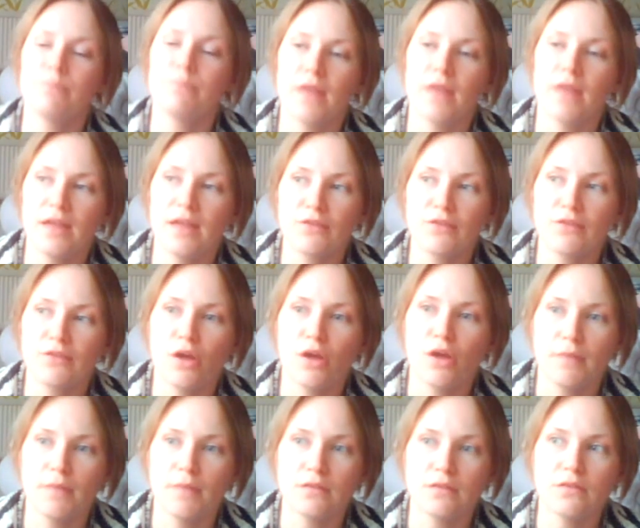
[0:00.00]
I've come
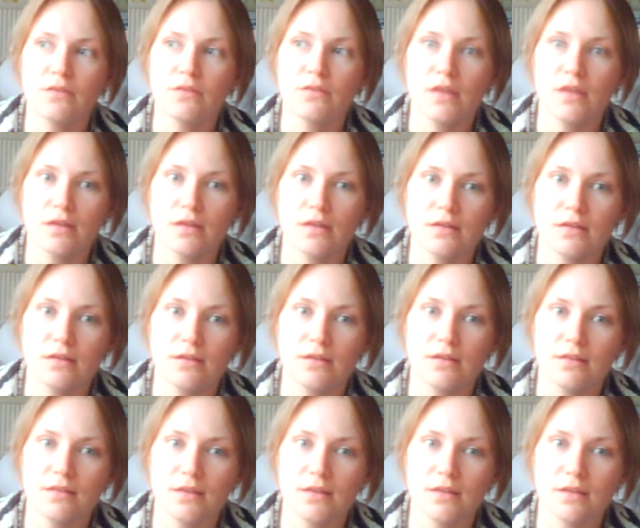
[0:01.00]
into that
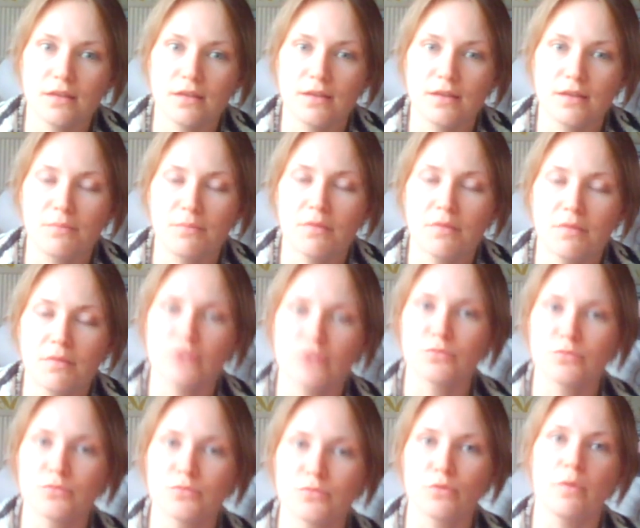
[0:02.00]
like in a much more
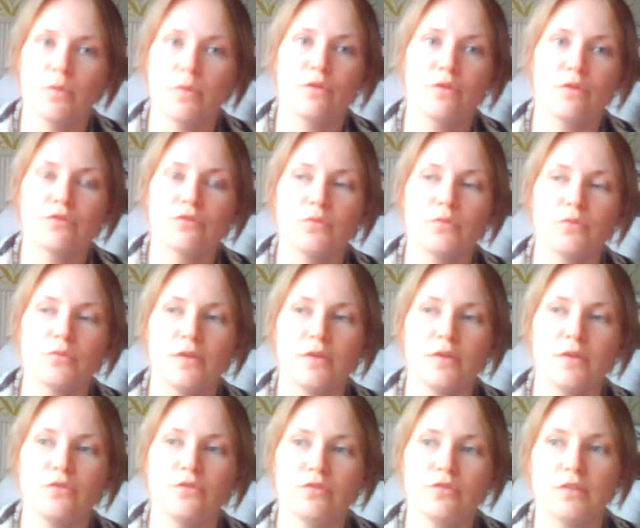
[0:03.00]
powerful way
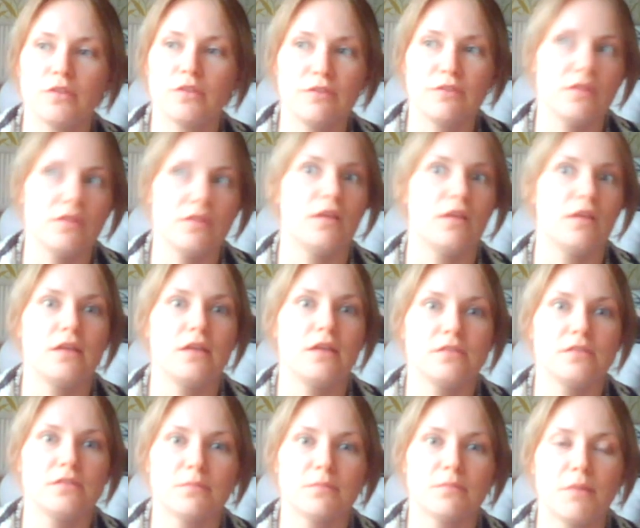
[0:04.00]
over even the last
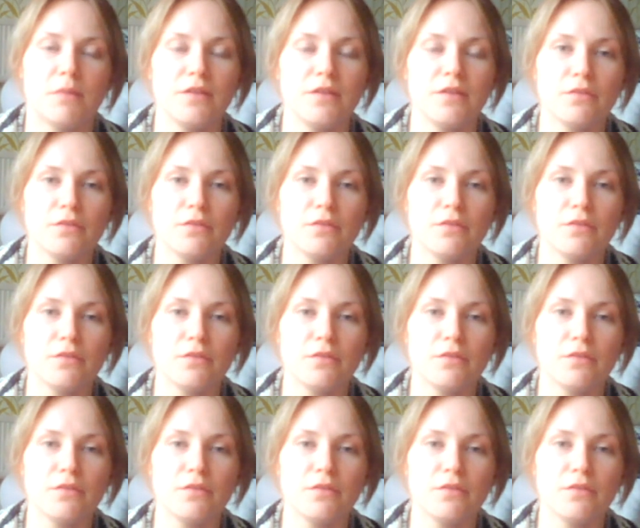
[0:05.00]
month,